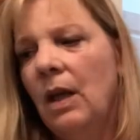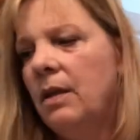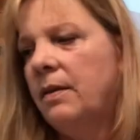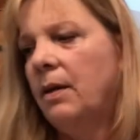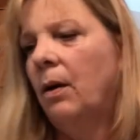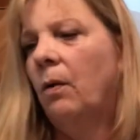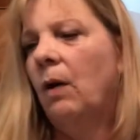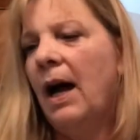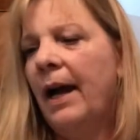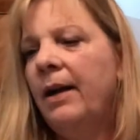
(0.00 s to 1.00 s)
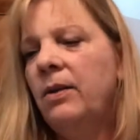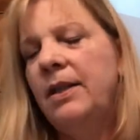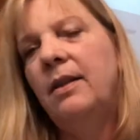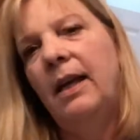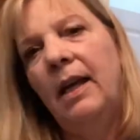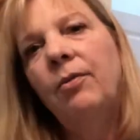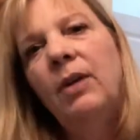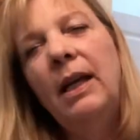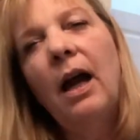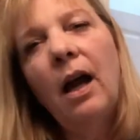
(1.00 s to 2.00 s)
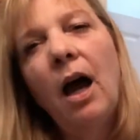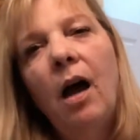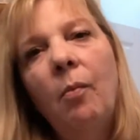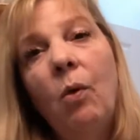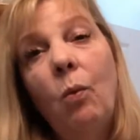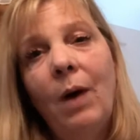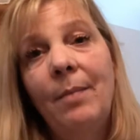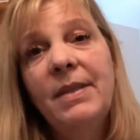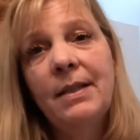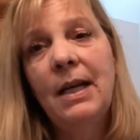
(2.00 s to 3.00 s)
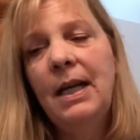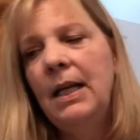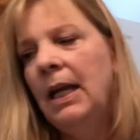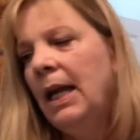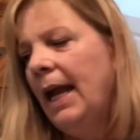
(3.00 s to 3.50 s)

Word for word: So I go to the avery.com website